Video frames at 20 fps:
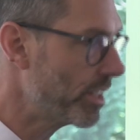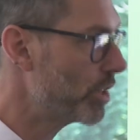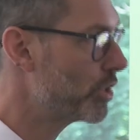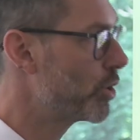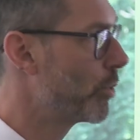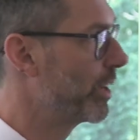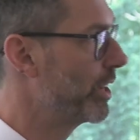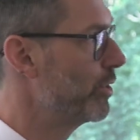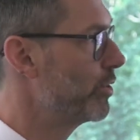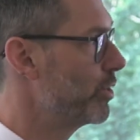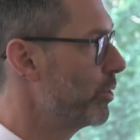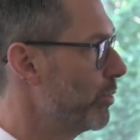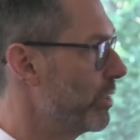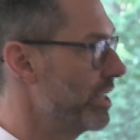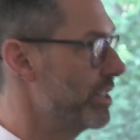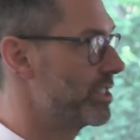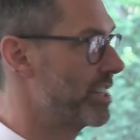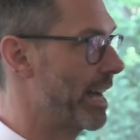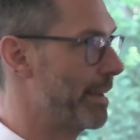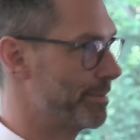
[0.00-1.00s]
So when you do
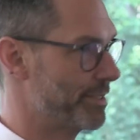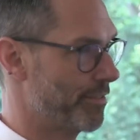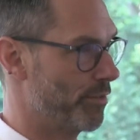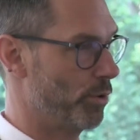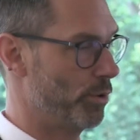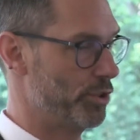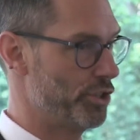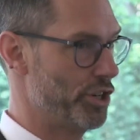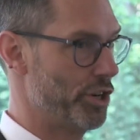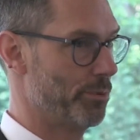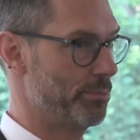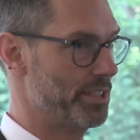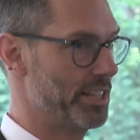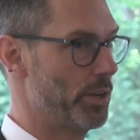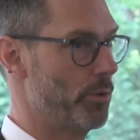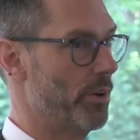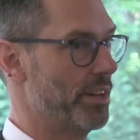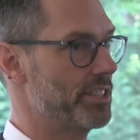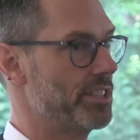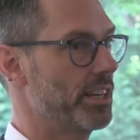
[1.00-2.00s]
these types of whole genome
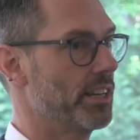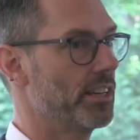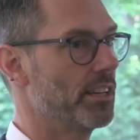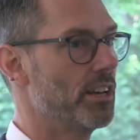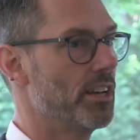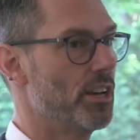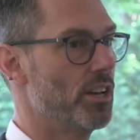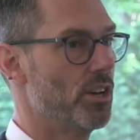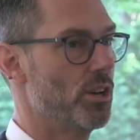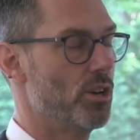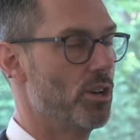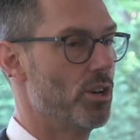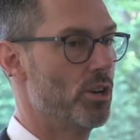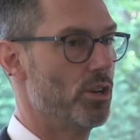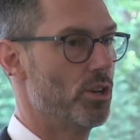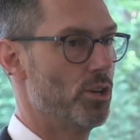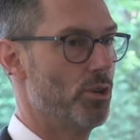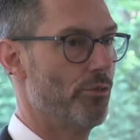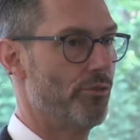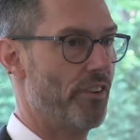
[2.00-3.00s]
sequencing,
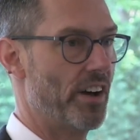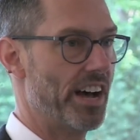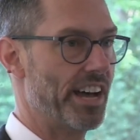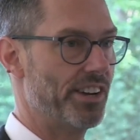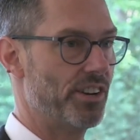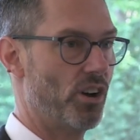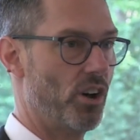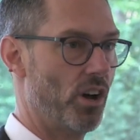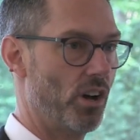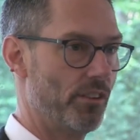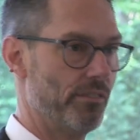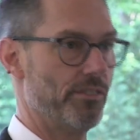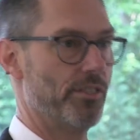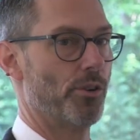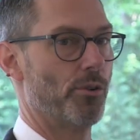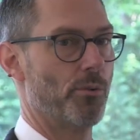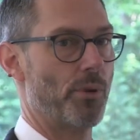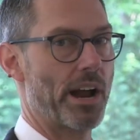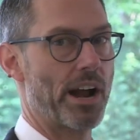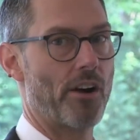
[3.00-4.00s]
you find all of
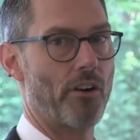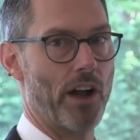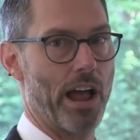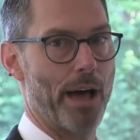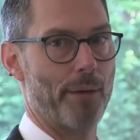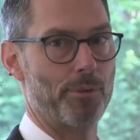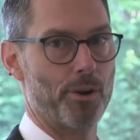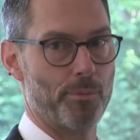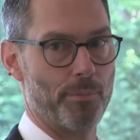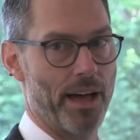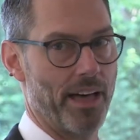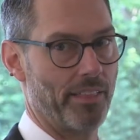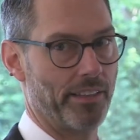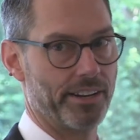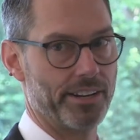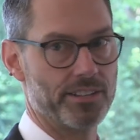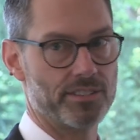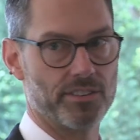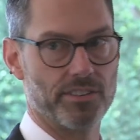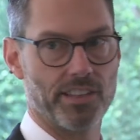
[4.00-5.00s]
the rare
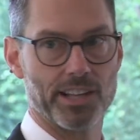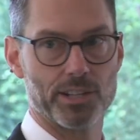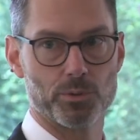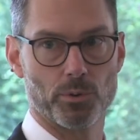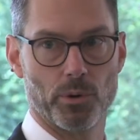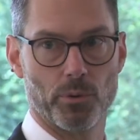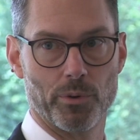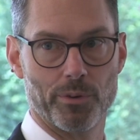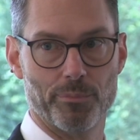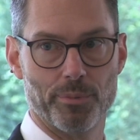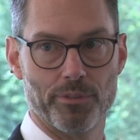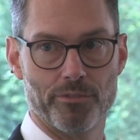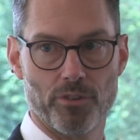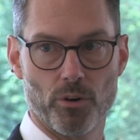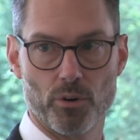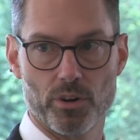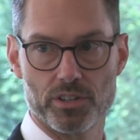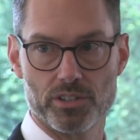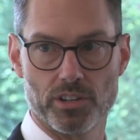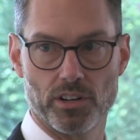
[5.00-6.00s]
abnormalities, and that's what we've been
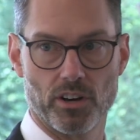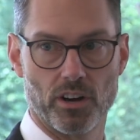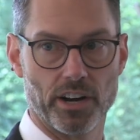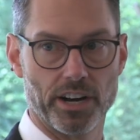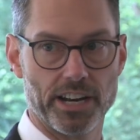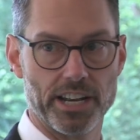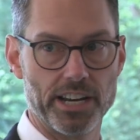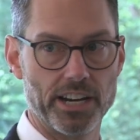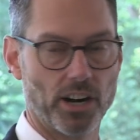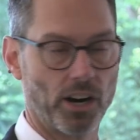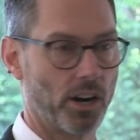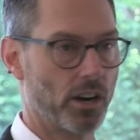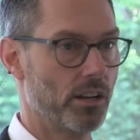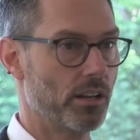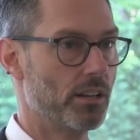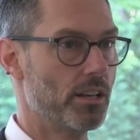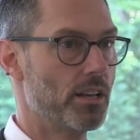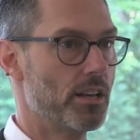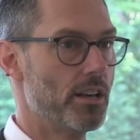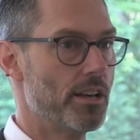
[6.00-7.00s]
focusing on here.
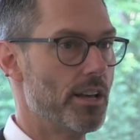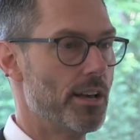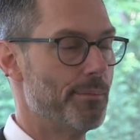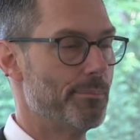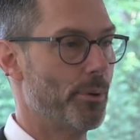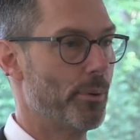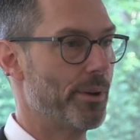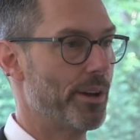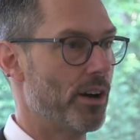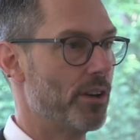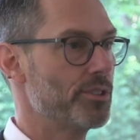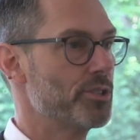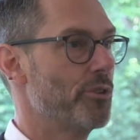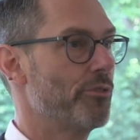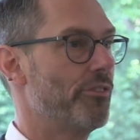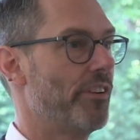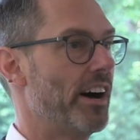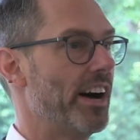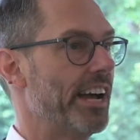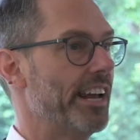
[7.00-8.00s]
But we also
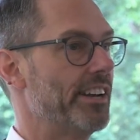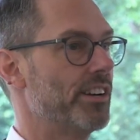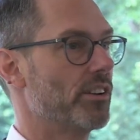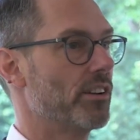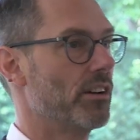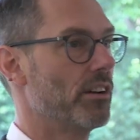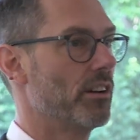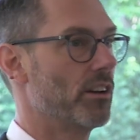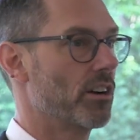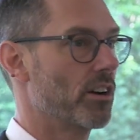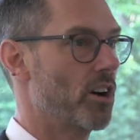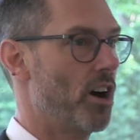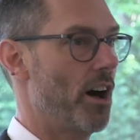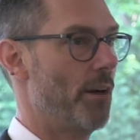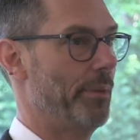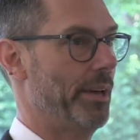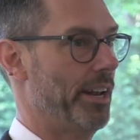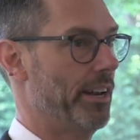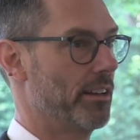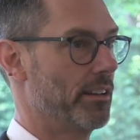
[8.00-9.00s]
find
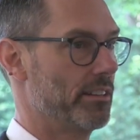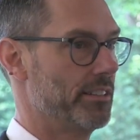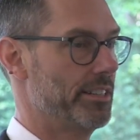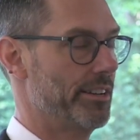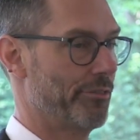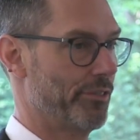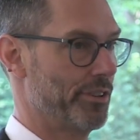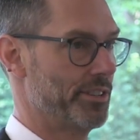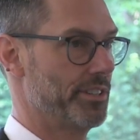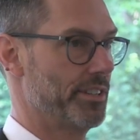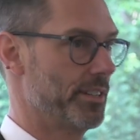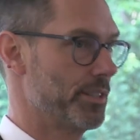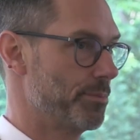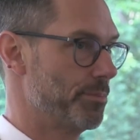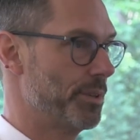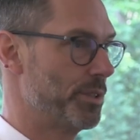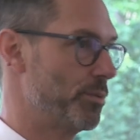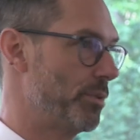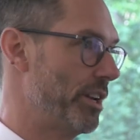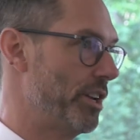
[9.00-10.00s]
common differences
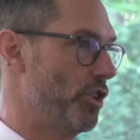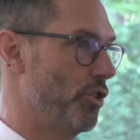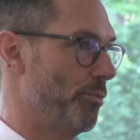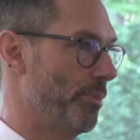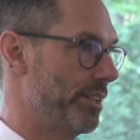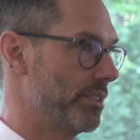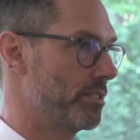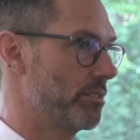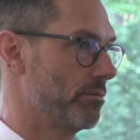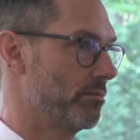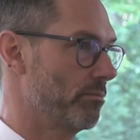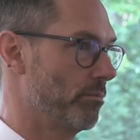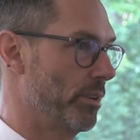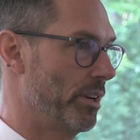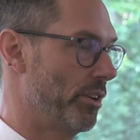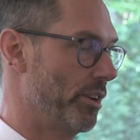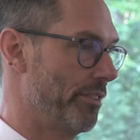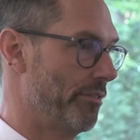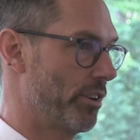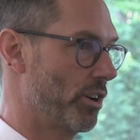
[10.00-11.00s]
between humans. We
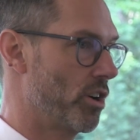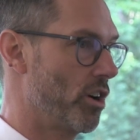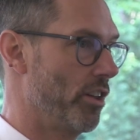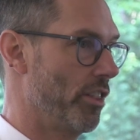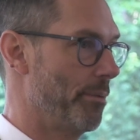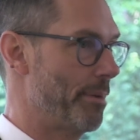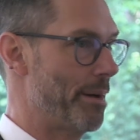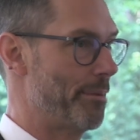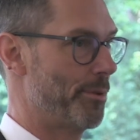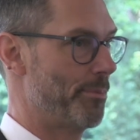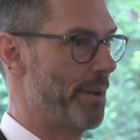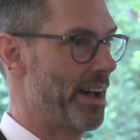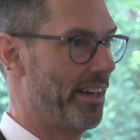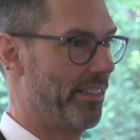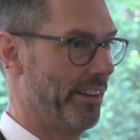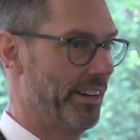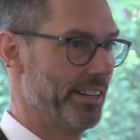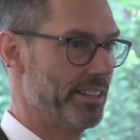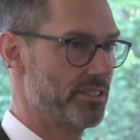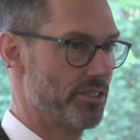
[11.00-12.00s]
don't even call them
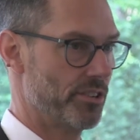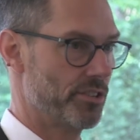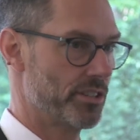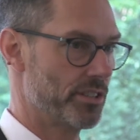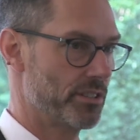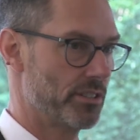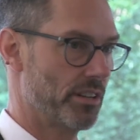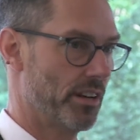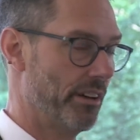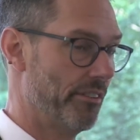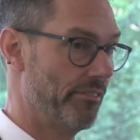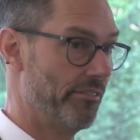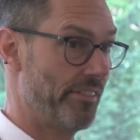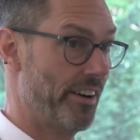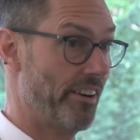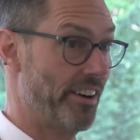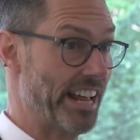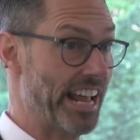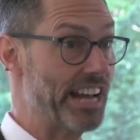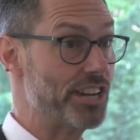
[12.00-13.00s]
abnormalities, they're just uh,
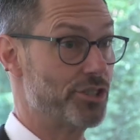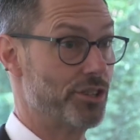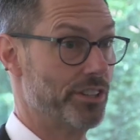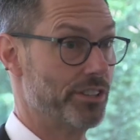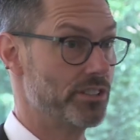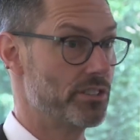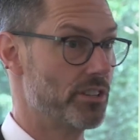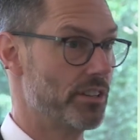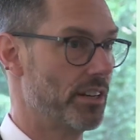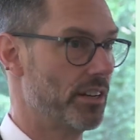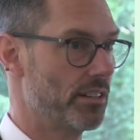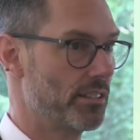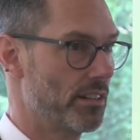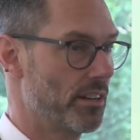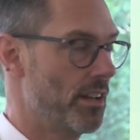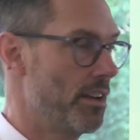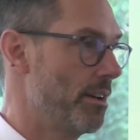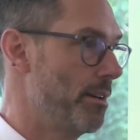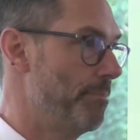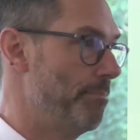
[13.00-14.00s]
variations that
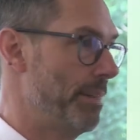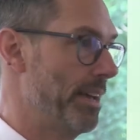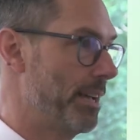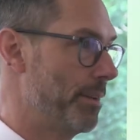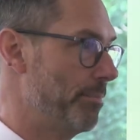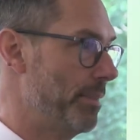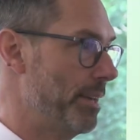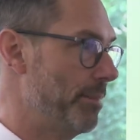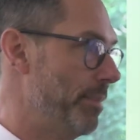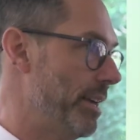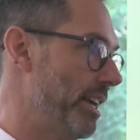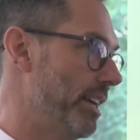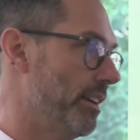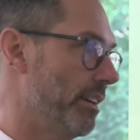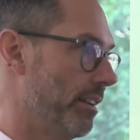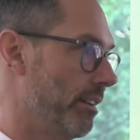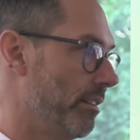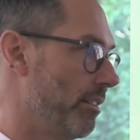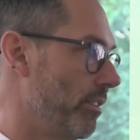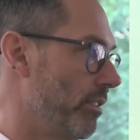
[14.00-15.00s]
make me me
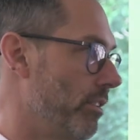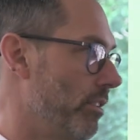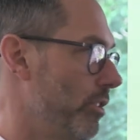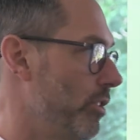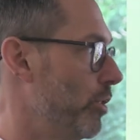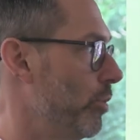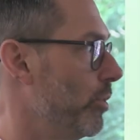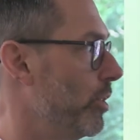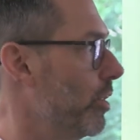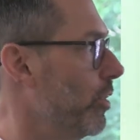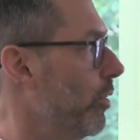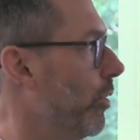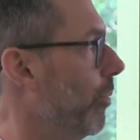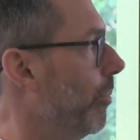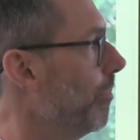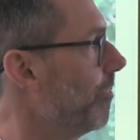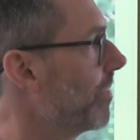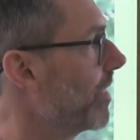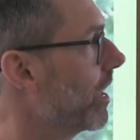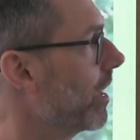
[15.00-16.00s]
and you you.